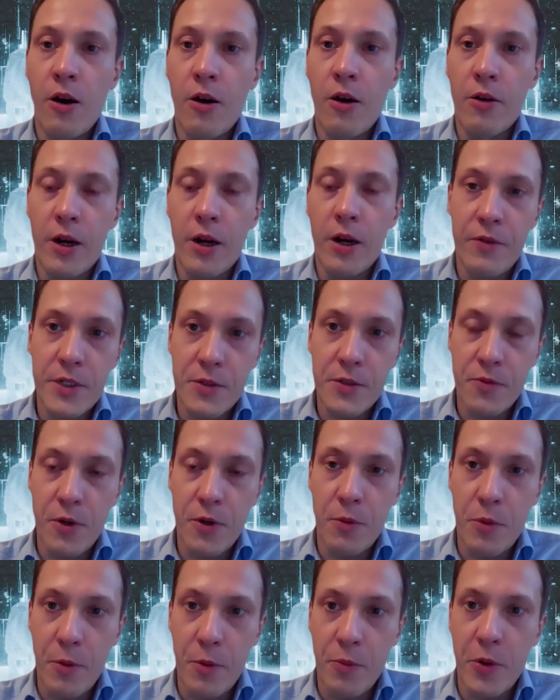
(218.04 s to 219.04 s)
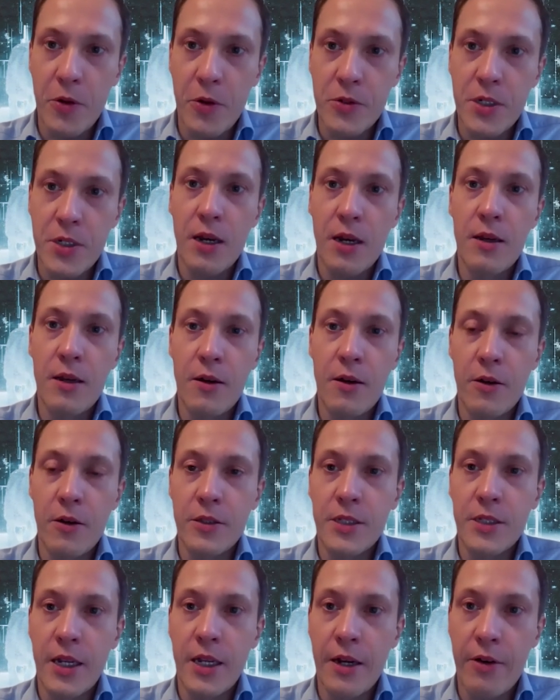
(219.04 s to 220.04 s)
request for proposal
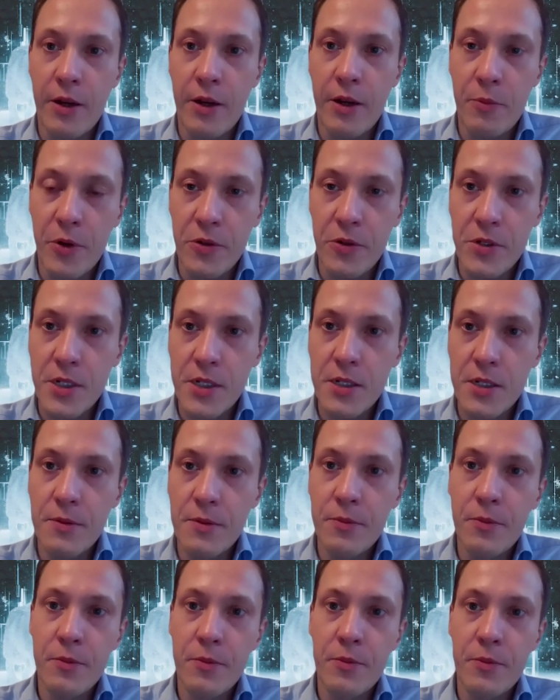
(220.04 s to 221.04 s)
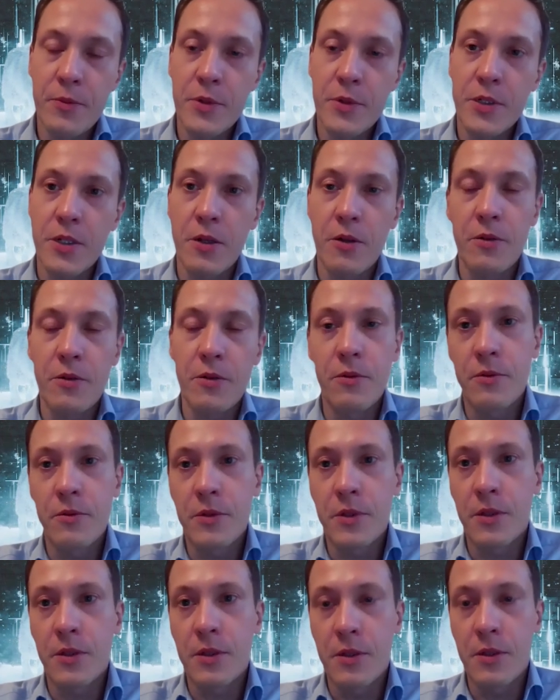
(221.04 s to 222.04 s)
or tendering process. So
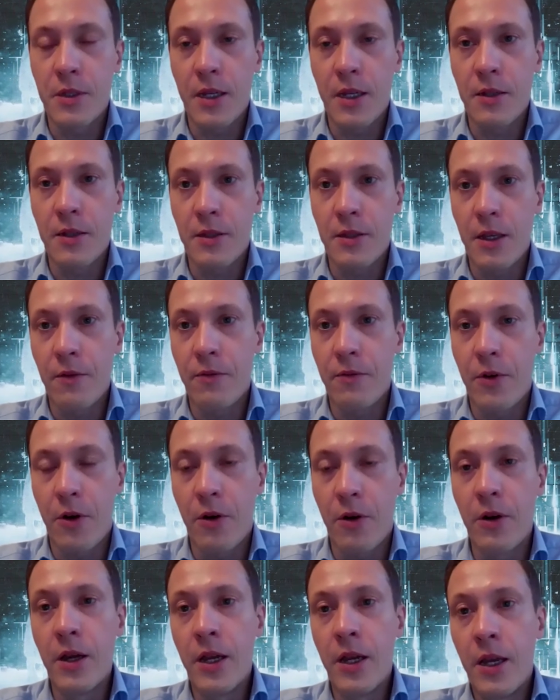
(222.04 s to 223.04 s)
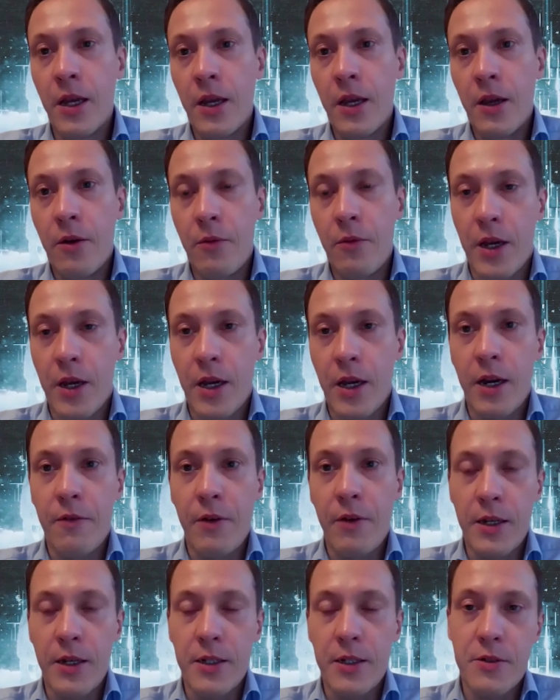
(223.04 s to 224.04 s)
therefore, we kind of
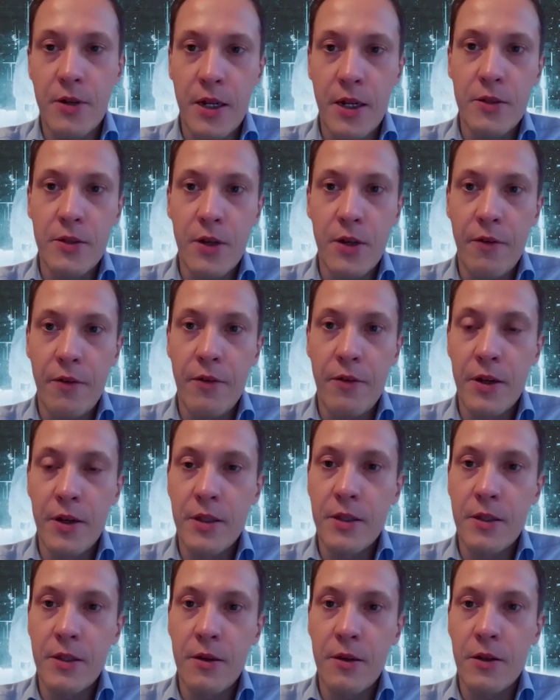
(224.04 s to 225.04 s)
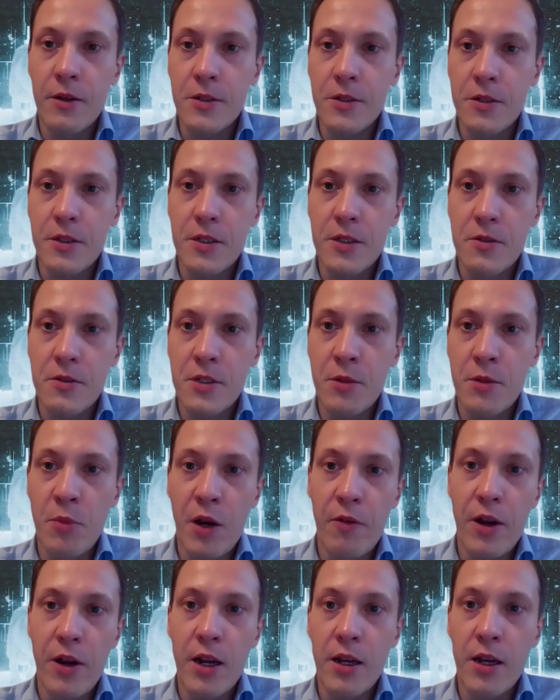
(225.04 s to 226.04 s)
try to have also the system
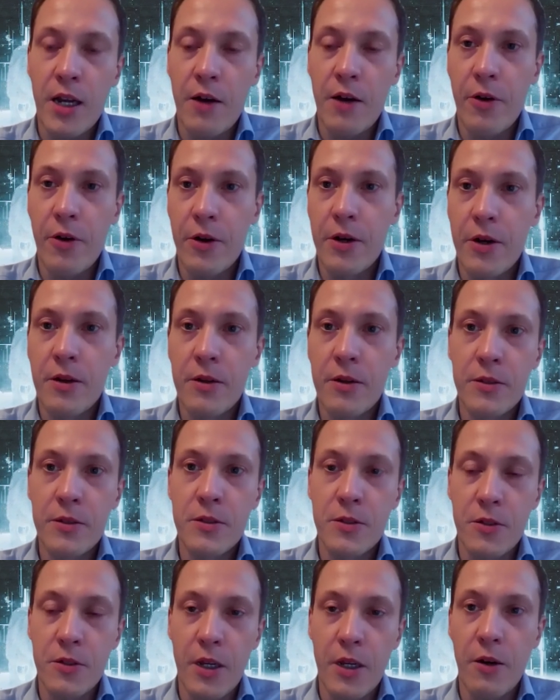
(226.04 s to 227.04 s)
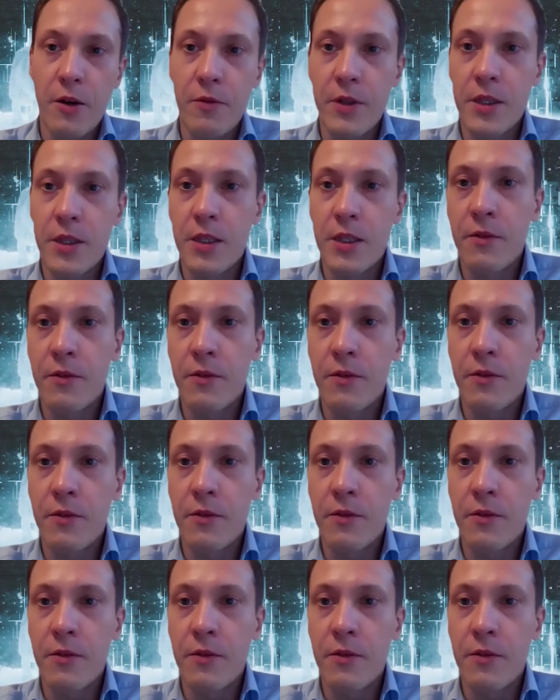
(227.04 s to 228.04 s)
level covered together with
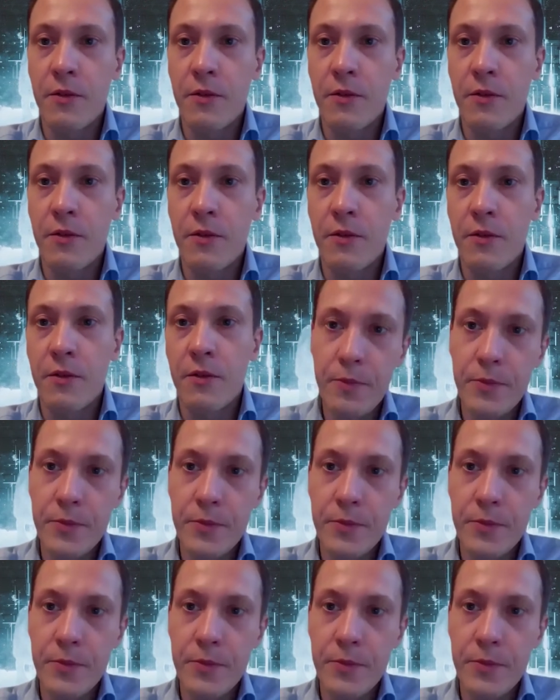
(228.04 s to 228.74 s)
the facility.